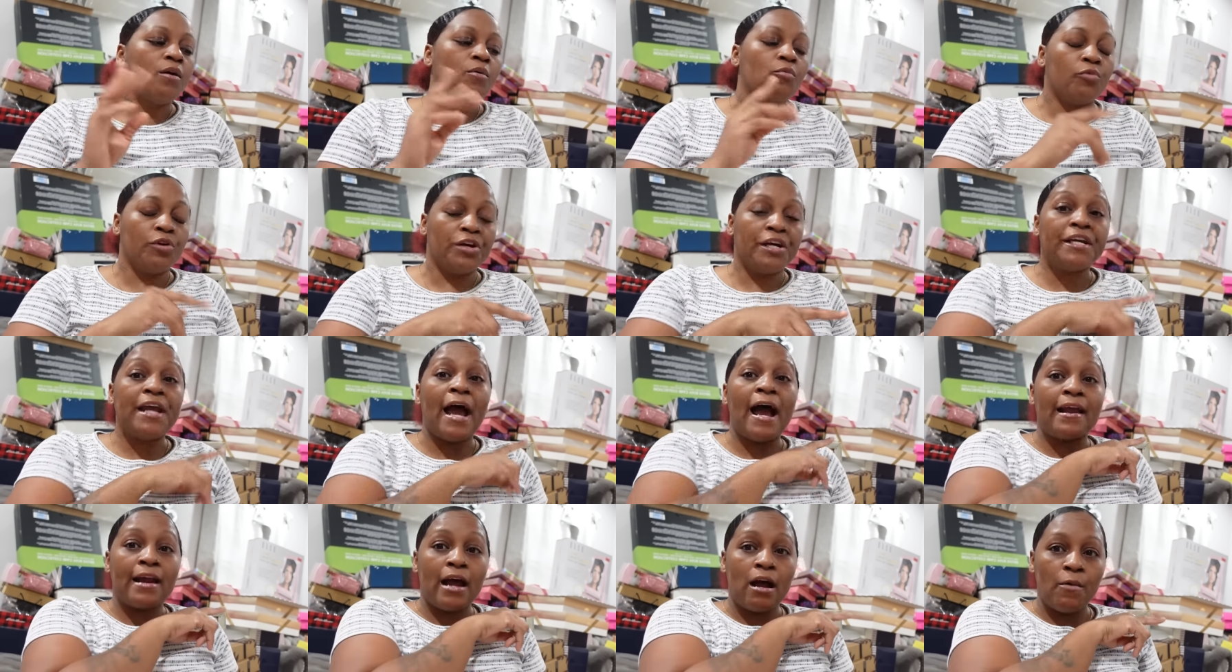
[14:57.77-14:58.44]
We
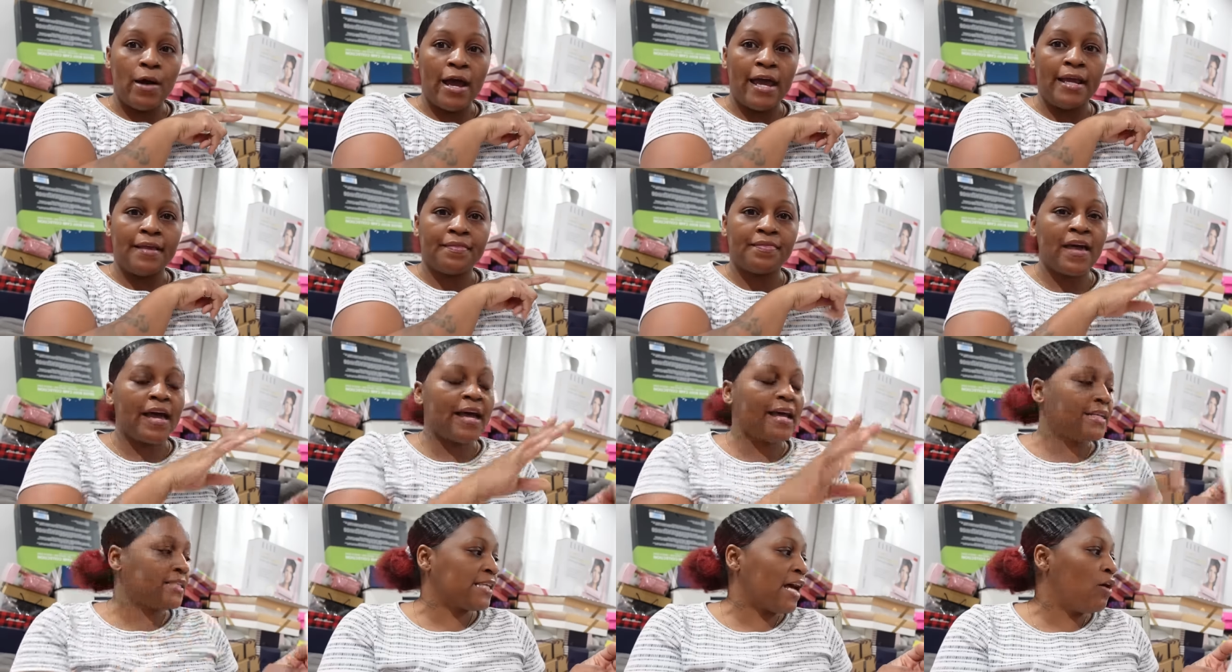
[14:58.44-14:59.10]
got our eight
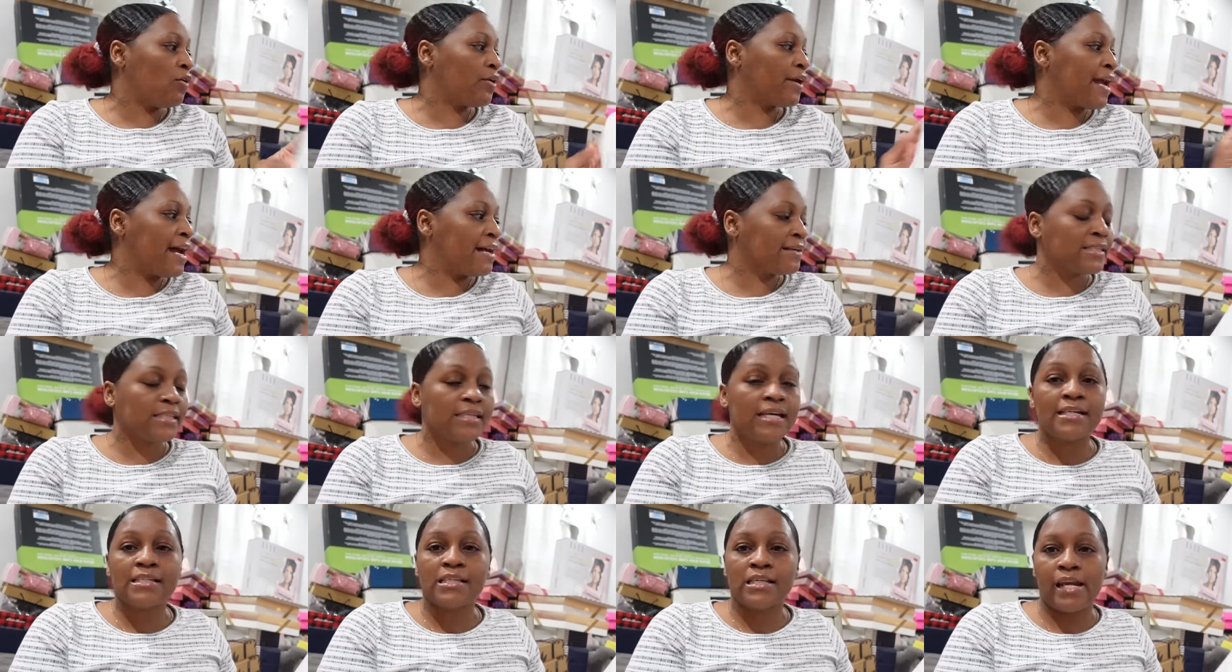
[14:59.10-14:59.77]
things. I only got
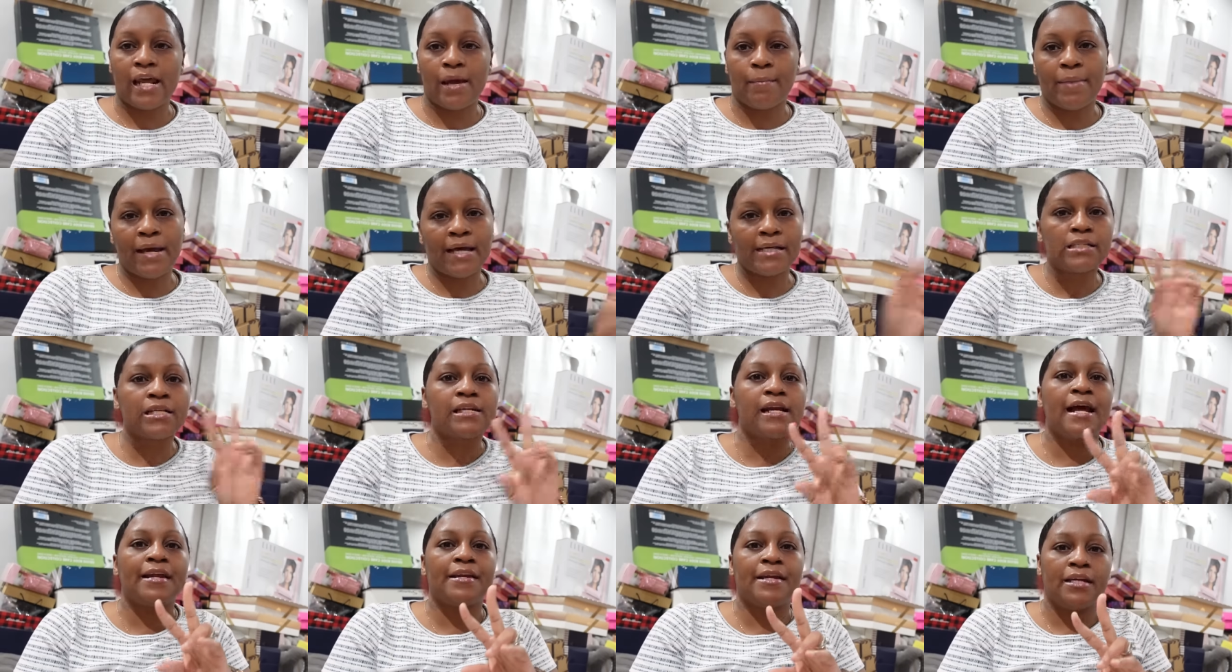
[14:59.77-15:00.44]
six in that
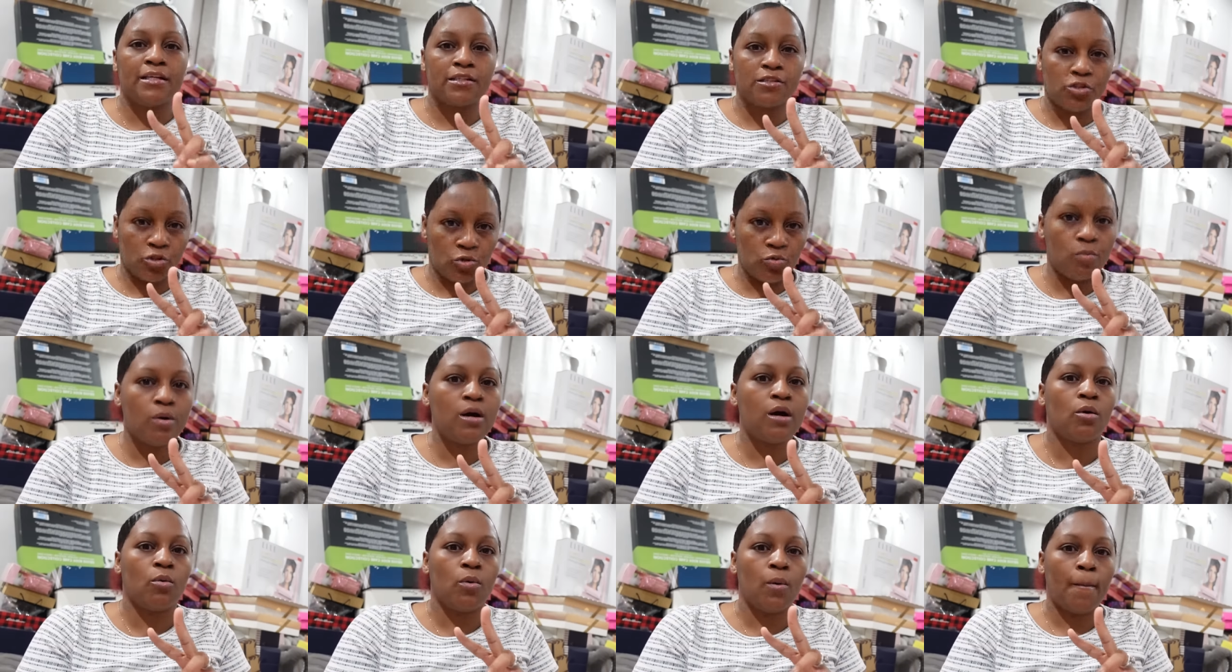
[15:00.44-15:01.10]
basket. I need two
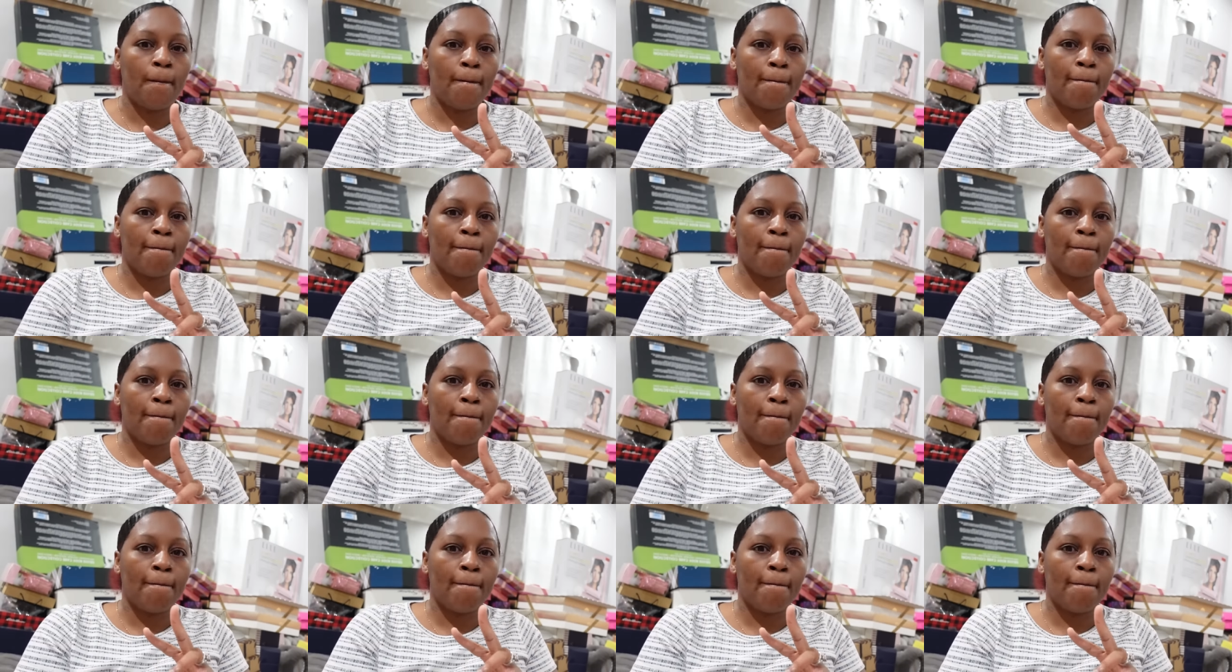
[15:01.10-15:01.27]
more.